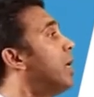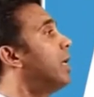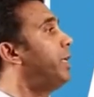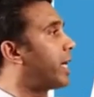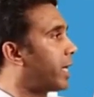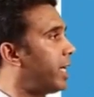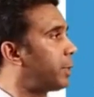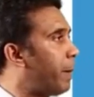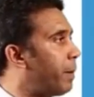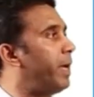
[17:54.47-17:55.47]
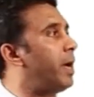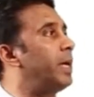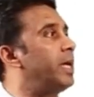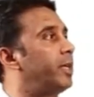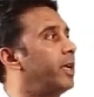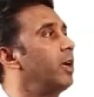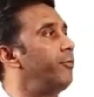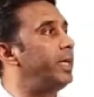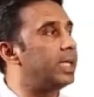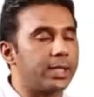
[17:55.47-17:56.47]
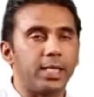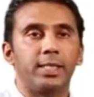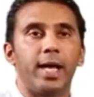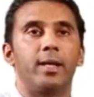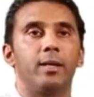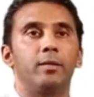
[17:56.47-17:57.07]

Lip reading: Decreased permeability, we discussed that.